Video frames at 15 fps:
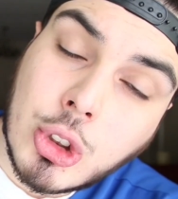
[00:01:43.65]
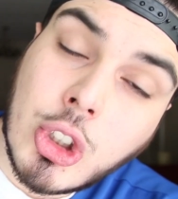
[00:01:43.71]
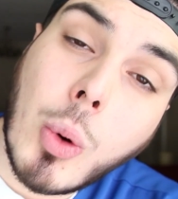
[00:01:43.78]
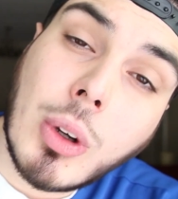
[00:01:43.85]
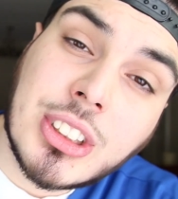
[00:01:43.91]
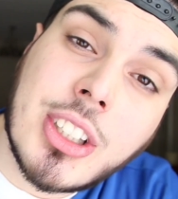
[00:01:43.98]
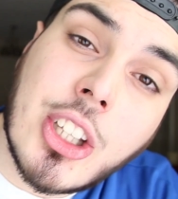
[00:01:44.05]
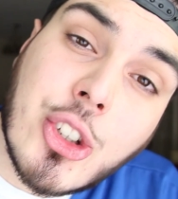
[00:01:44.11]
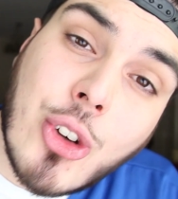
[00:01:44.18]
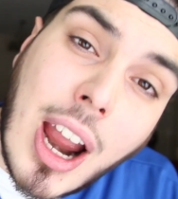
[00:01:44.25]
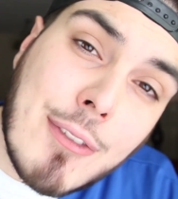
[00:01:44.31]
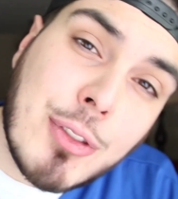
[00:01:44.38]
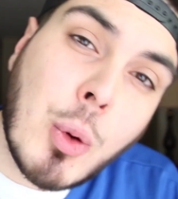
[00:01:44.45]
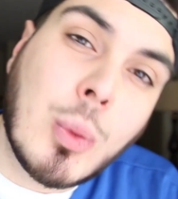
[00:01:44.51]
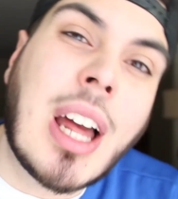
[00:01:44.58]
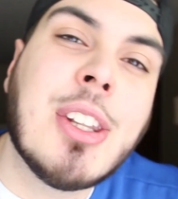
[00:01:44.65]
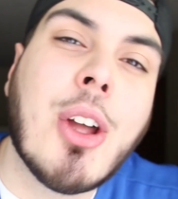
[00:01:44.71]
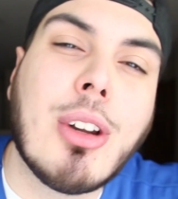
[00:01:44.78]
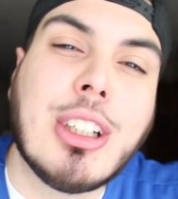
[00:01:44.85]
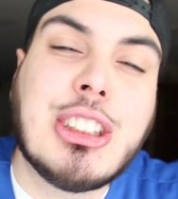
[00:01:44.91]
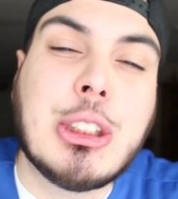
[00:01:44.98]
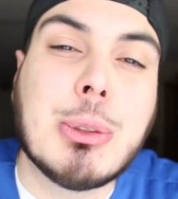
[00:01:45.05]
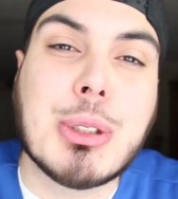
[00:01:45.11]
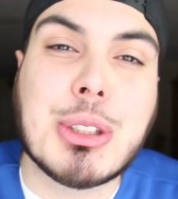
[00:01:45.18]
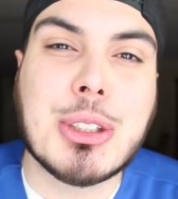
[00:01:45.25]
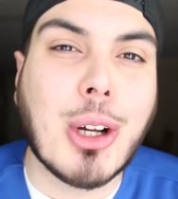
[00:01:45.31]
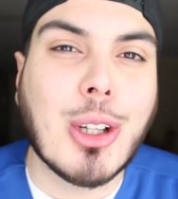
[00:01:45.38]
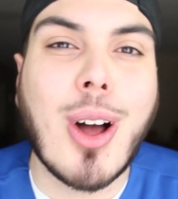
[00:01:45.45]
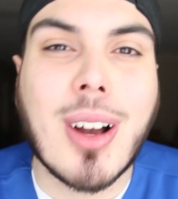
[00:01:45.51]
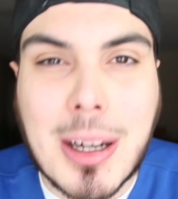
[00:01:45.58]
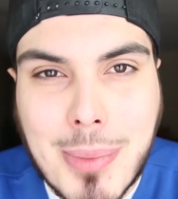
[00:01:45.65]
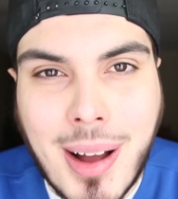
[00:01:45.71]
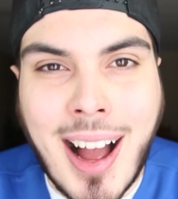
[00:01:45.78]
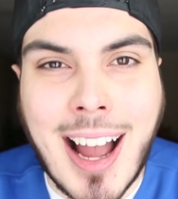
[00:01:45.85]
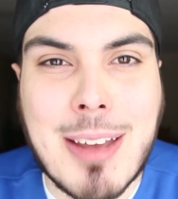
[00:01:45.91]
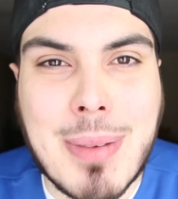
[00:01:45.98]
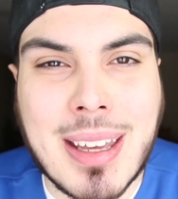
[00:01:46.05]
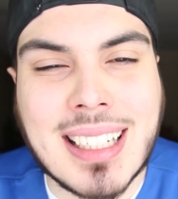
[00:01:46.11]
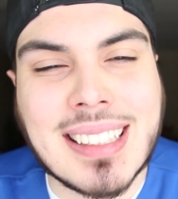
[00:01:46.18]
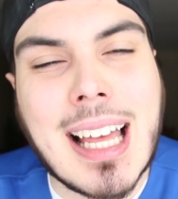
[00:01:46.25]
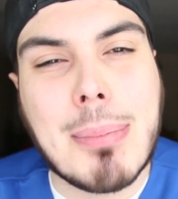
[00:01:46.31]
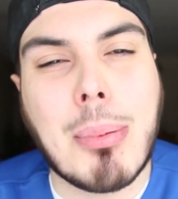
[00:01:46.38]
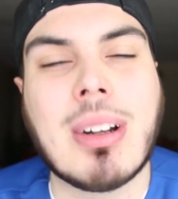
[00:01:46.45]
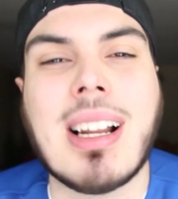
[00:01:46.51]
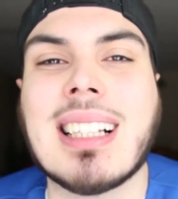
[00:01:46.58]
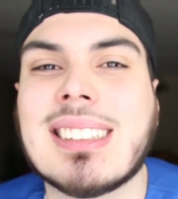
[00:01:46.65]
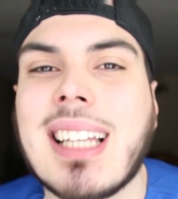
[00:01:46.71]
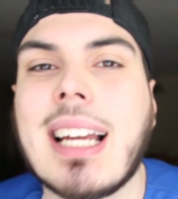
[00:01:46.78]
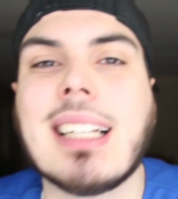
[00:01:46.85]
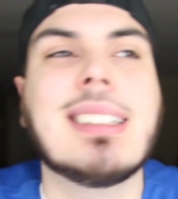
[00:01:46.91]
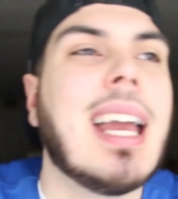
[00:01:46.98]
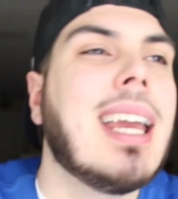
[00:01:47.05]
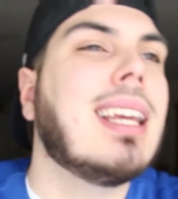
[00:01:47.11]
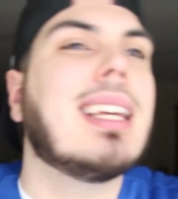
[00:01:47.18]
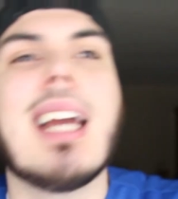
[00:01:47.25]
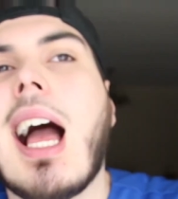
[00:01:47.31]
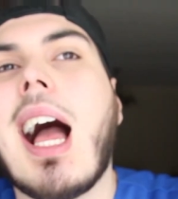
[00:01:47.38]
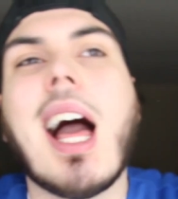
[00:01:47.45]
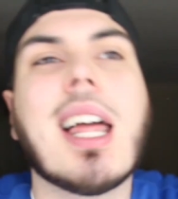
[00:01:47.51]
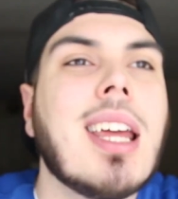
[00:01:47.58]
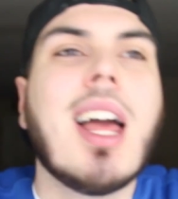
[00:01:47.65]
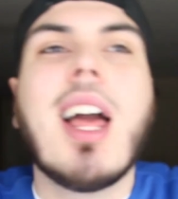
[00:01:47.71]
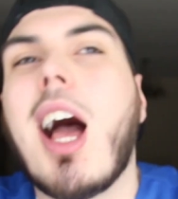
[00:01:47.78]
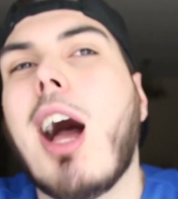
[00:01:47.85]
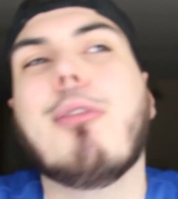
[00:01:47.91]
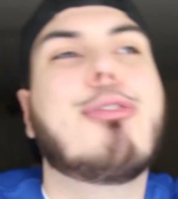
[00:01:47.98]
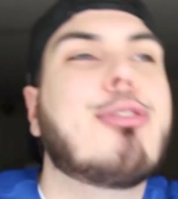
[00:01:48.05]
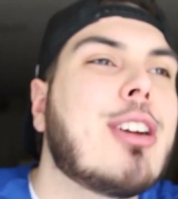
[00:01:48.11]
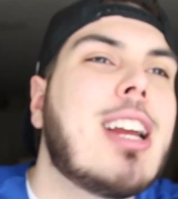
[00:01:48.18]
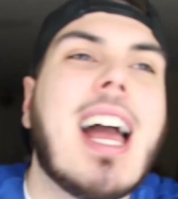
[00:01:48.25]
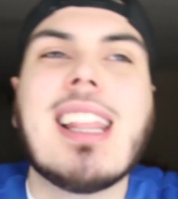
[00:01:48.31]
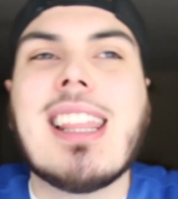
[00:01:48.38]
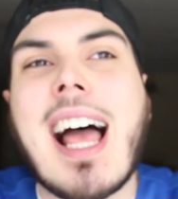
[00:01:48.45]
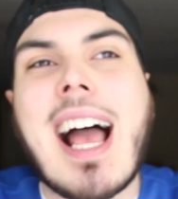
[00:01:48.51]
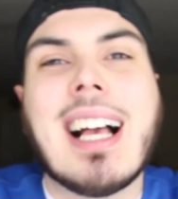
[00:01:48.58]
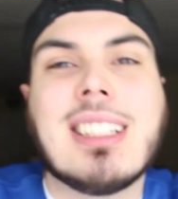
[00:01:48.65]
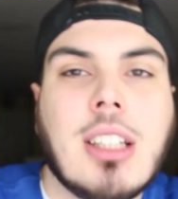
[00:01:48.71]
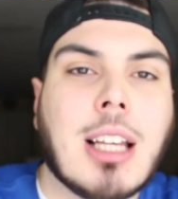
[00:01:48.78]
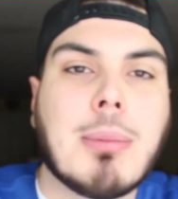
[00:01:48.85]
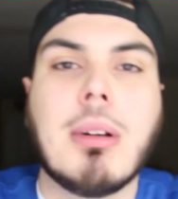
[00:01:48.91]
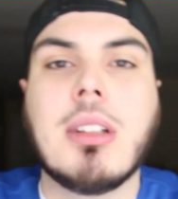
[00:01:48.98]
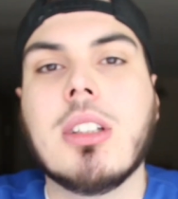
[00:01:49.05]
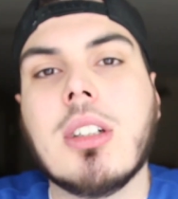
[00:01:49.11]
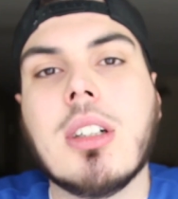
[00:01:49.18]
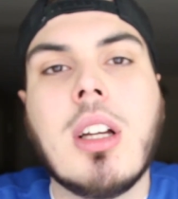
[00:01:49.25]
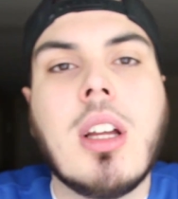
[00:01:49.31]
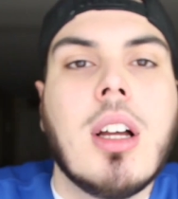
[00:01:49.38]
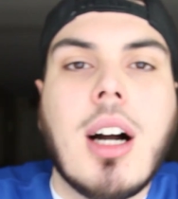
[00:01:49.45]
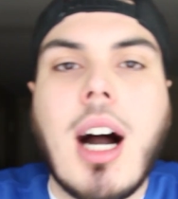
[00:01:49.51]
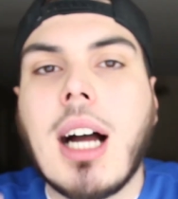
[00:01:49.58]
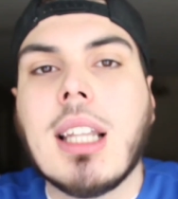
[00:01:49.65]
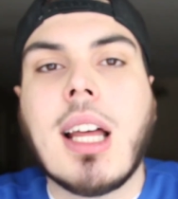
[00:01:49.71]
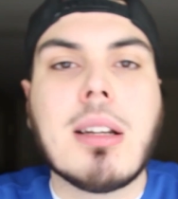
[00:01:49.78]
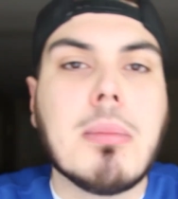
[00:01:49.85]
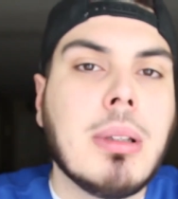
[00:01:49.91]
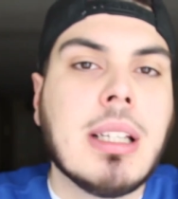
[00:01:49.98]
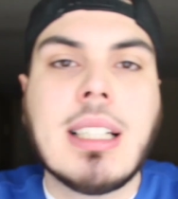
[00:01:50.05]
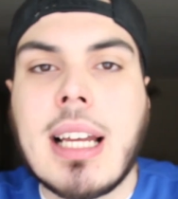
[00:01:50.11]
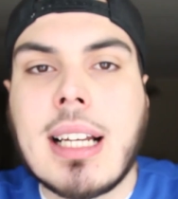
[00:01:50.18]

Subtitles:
to go into the drive-thru, and I noticed she was no longer behind me. And at that point, I was like, thank God, I'm free at last. You like my little Hotline Bling